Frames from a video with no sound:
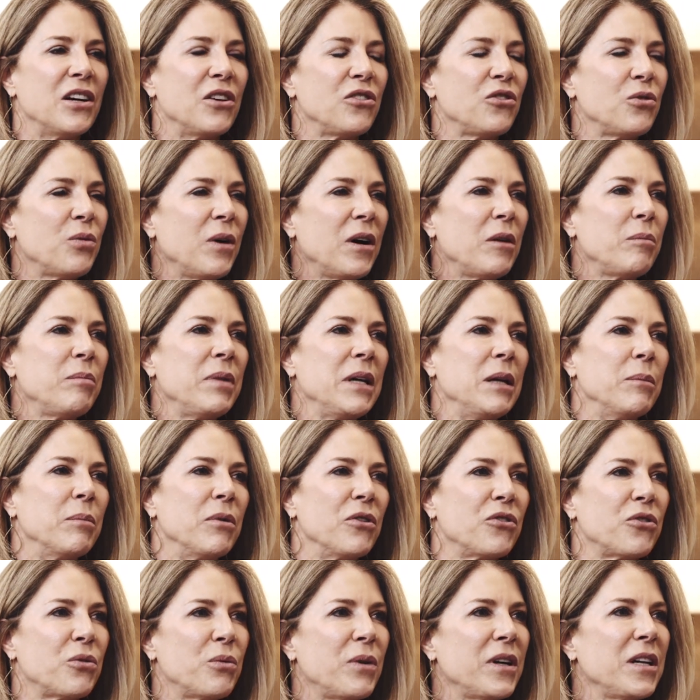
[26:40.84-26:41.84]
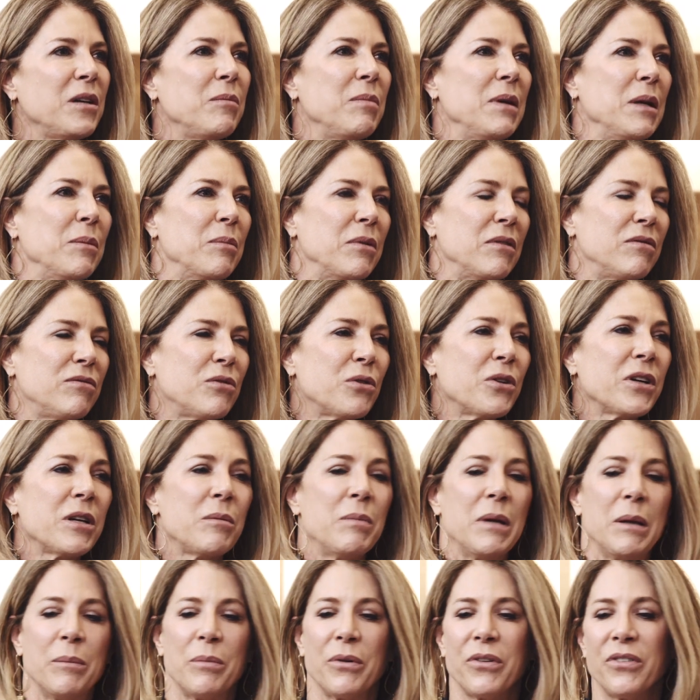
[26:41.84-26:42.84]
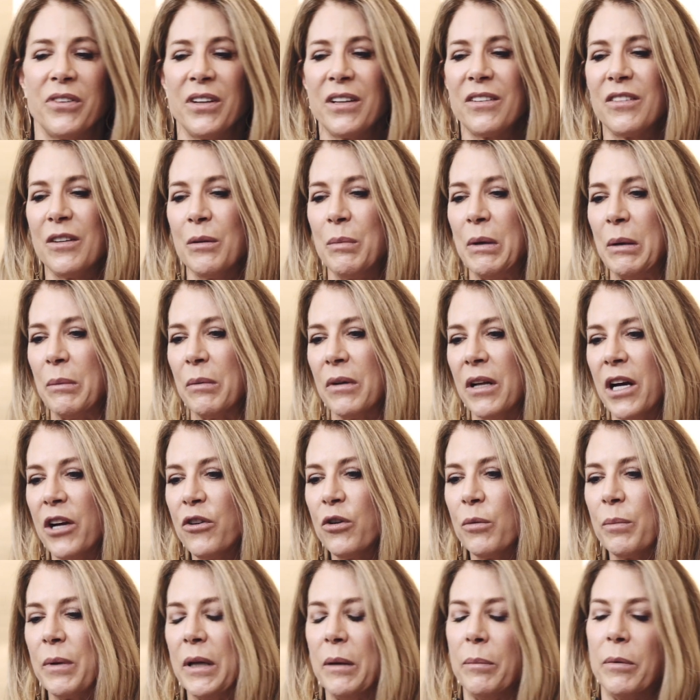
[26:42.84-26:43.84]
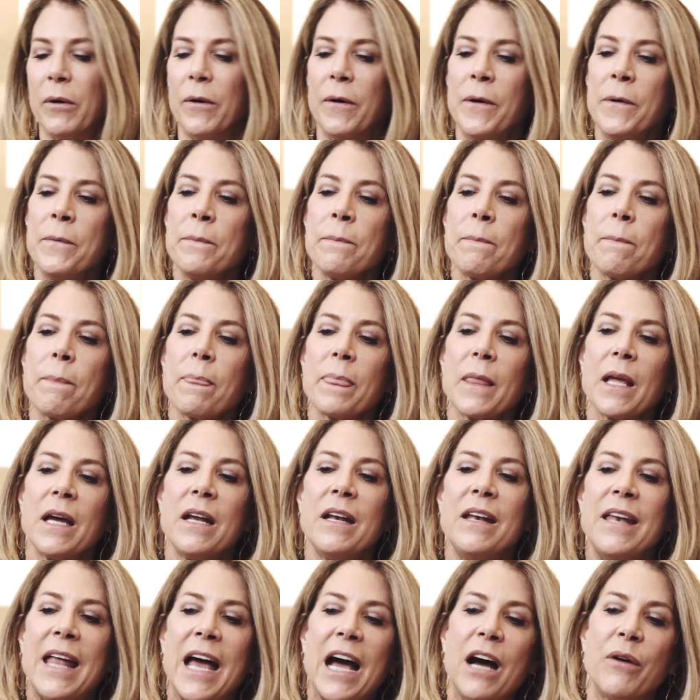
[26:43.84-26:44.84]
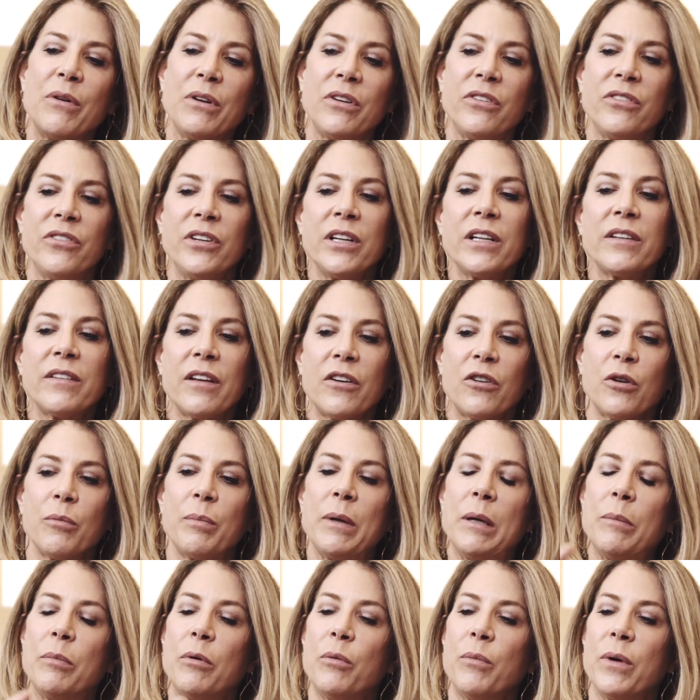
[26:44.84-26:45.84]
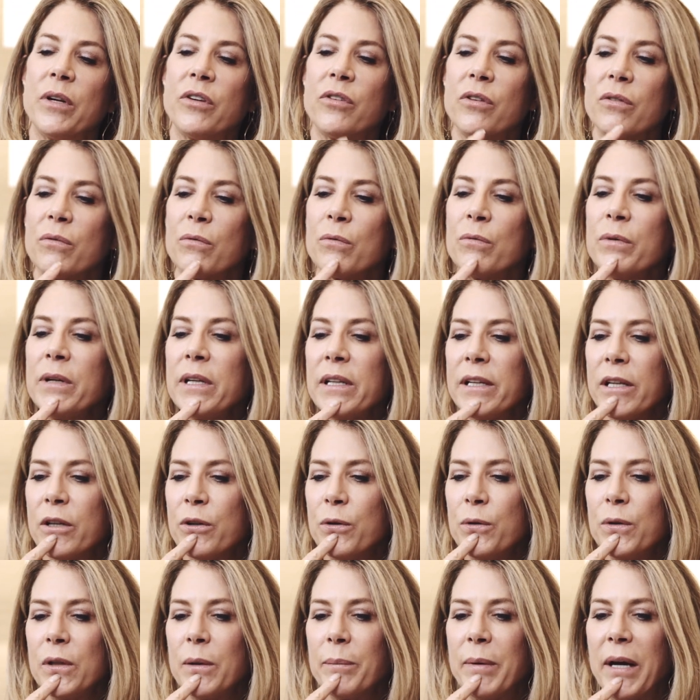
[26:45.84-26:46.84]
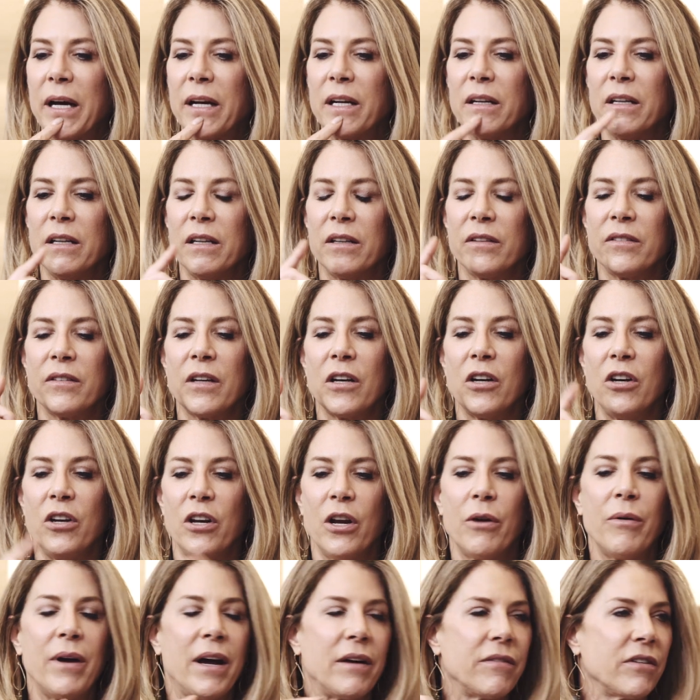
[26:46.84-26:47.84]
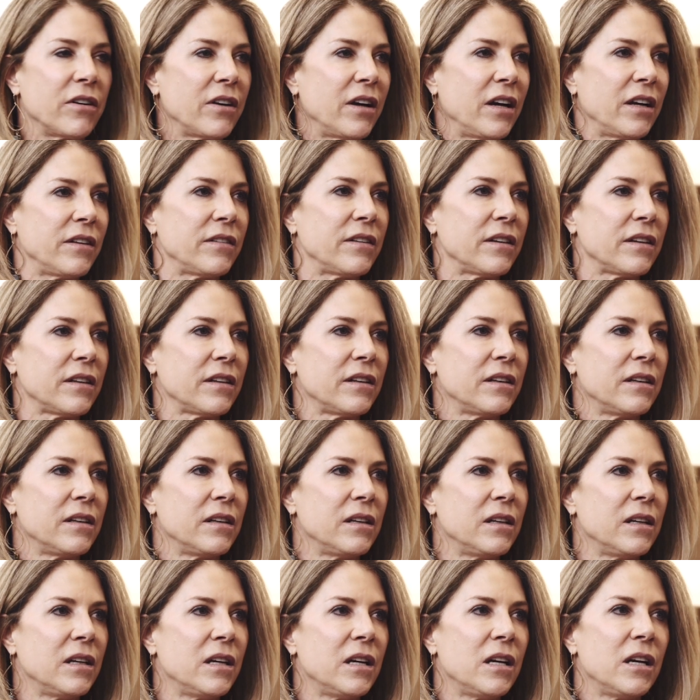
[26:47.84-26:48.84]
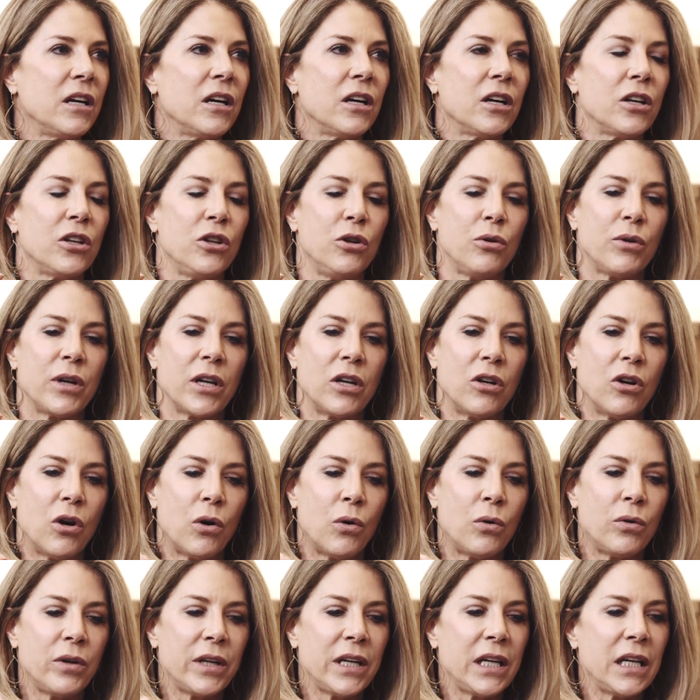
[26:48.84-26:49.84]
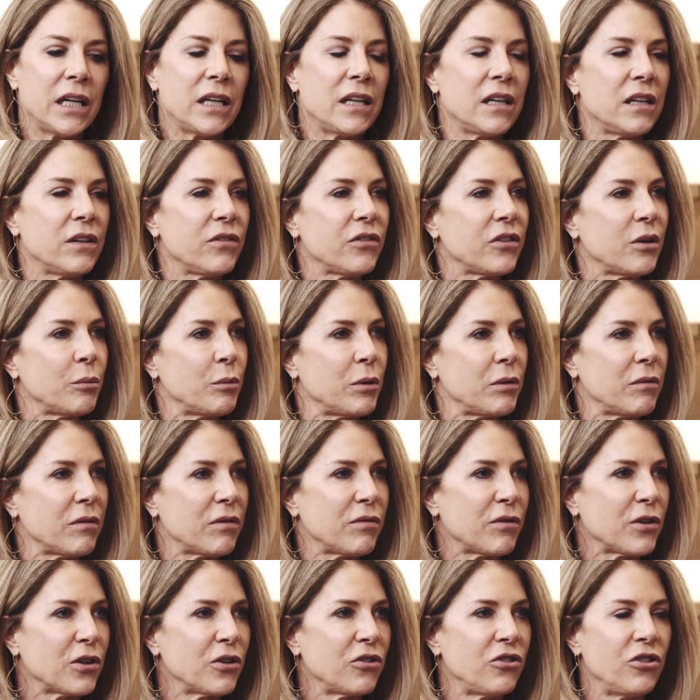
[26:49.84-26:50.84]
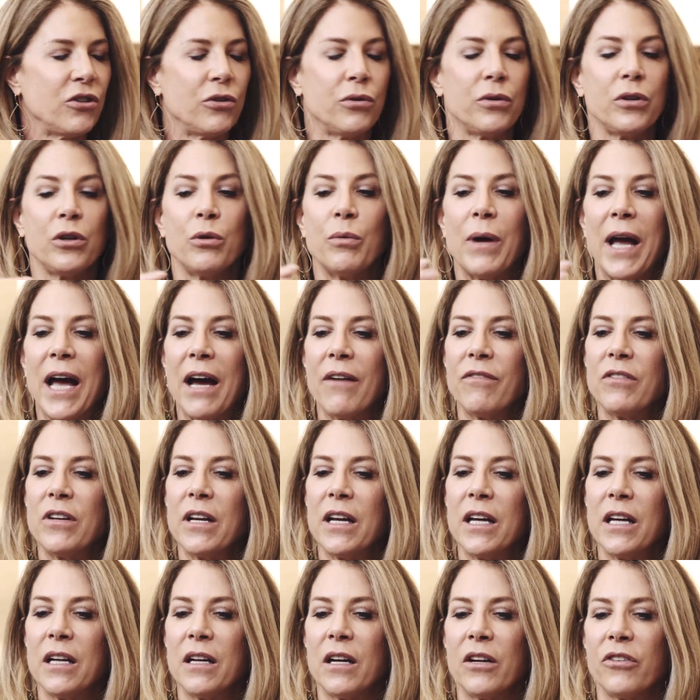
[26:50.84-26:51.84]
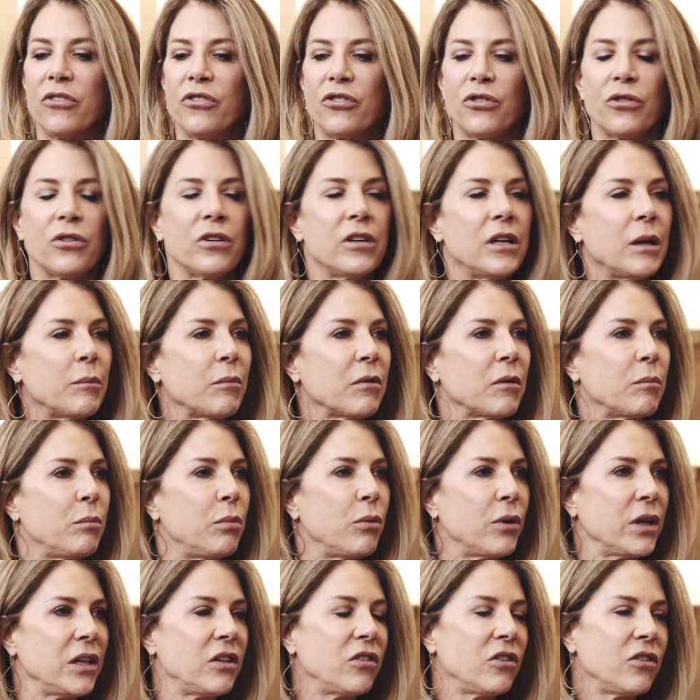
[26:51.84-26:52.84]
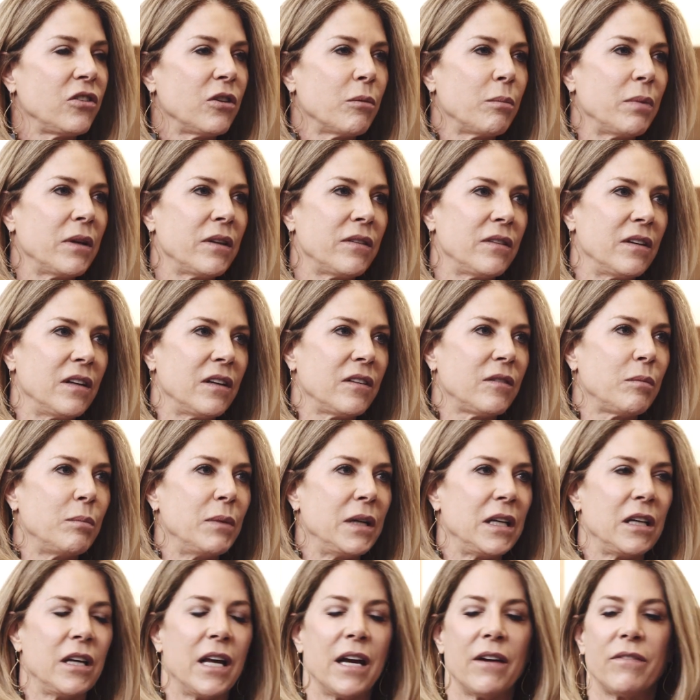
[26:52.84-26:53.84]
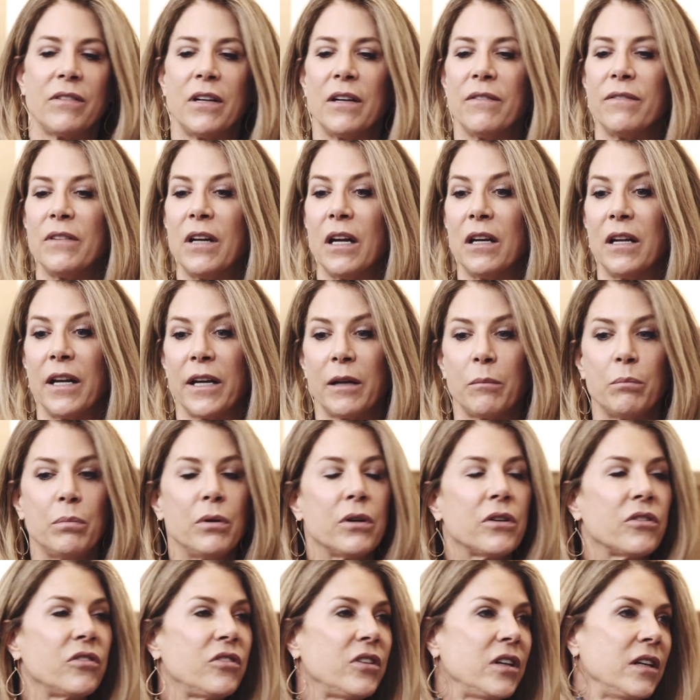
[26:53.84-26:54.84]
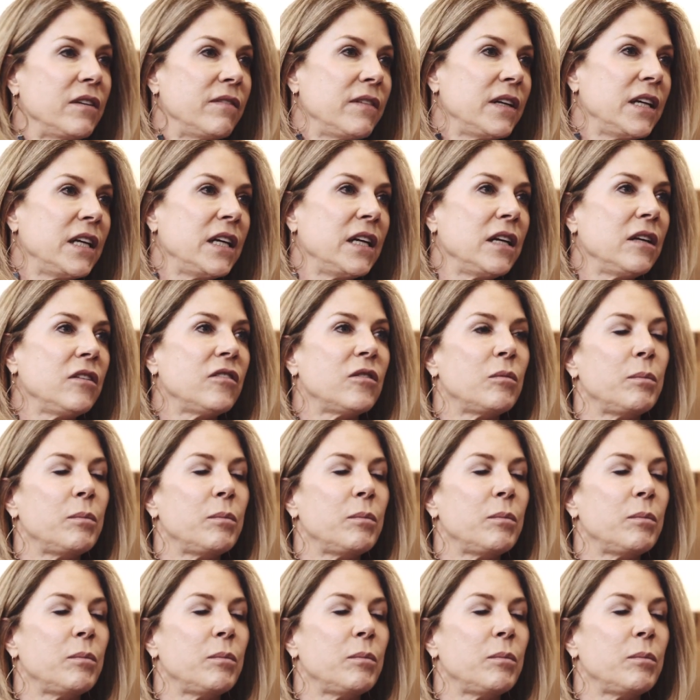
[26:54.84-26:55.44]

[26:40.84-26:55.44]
12 people, 20 people, 40 people, 60 people, 100 people. Now it's 600 people. And what's really cool about it is no advertising. You can only get in if someone referred you. You have to hit a certain number of points in your business, meaning you have to have done books, TV,